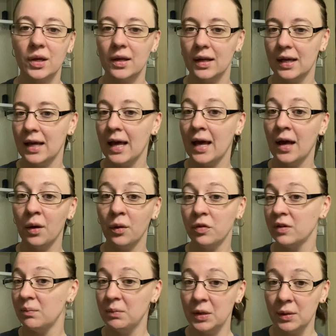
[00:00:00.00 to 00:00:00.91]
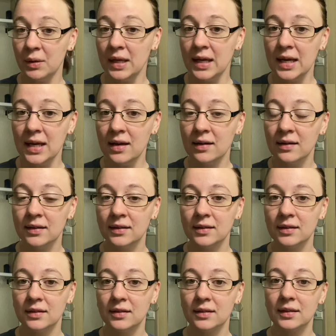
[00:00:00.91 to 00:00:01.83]
health and beauty
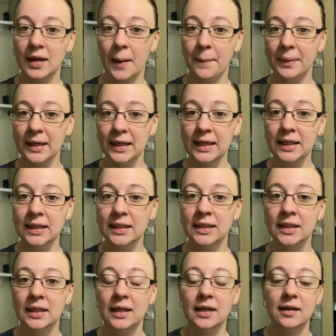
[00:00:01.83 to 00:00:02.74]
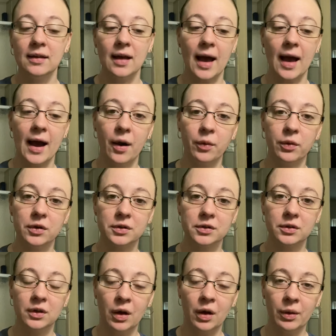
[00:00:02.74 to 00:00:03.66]
company. Our
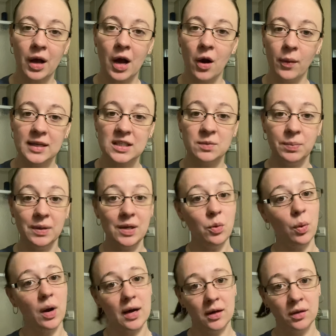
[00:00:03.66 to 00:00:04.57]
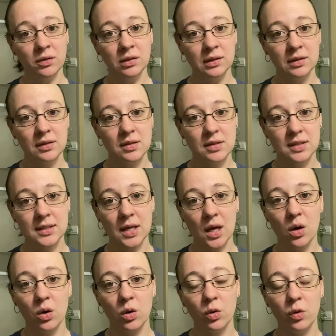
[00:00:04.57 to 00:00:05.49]
logo is Be Well.
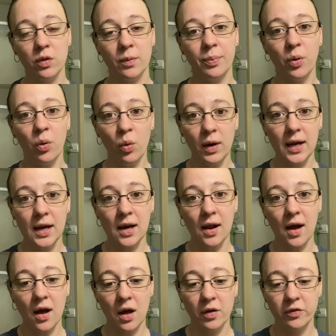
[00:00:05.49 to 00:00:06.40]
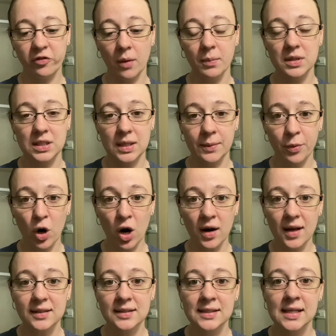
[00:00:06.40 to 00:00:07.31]
So the point of Farmasi
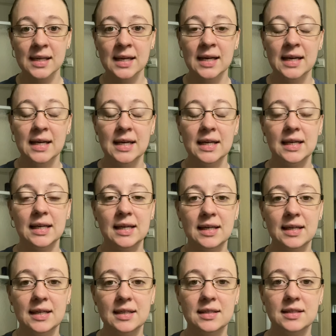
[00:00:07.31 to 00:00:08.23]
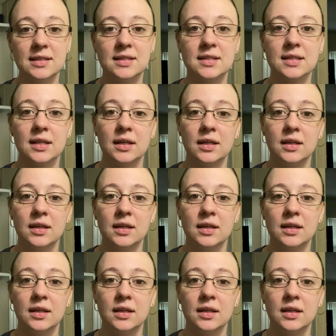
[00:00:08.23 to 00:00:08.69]
products is